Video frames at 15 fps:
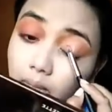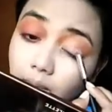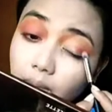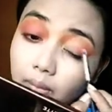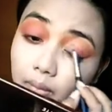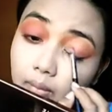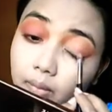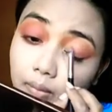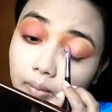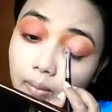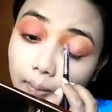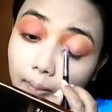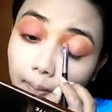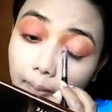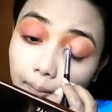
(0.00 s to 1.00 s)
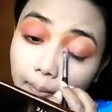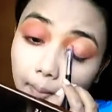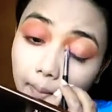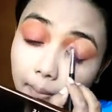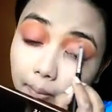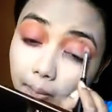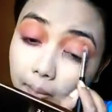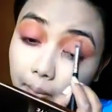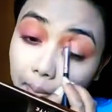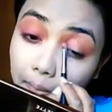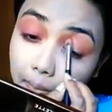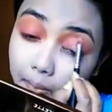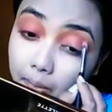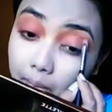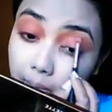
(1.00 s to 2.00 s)
After applying this
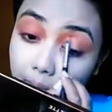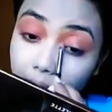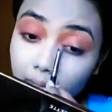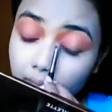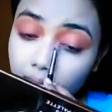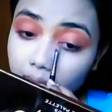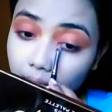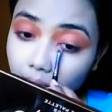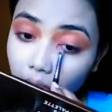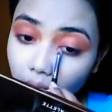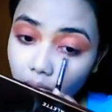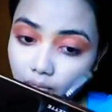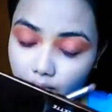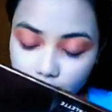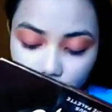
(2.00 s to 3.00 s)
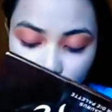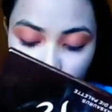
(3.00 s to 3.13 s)
pink matte shade, I will